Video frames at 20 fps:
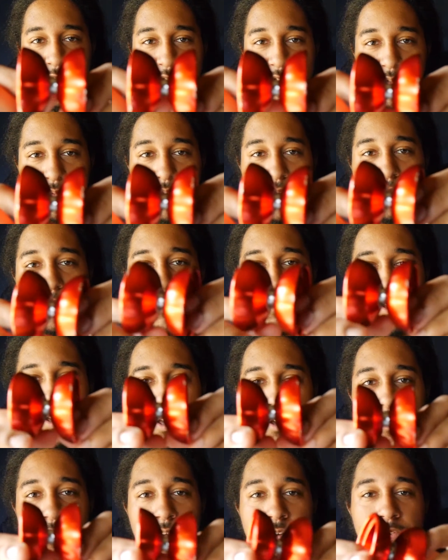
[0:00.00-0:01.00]
around the rims of the
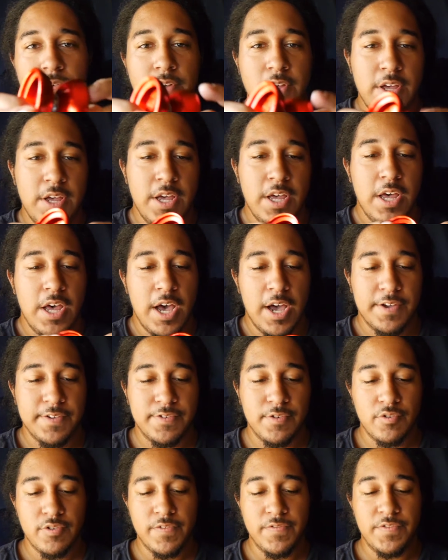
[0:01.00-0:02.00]
yo-yo. I
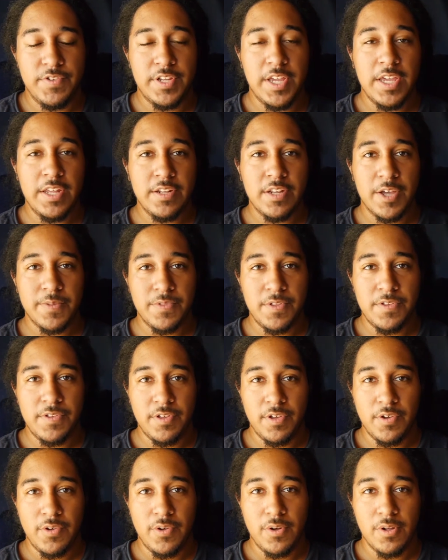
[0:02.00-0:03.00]
sort of dinged up
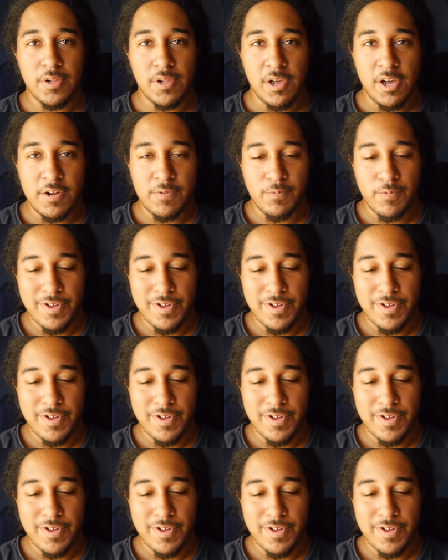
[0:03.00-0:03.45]
this yo-yo a lot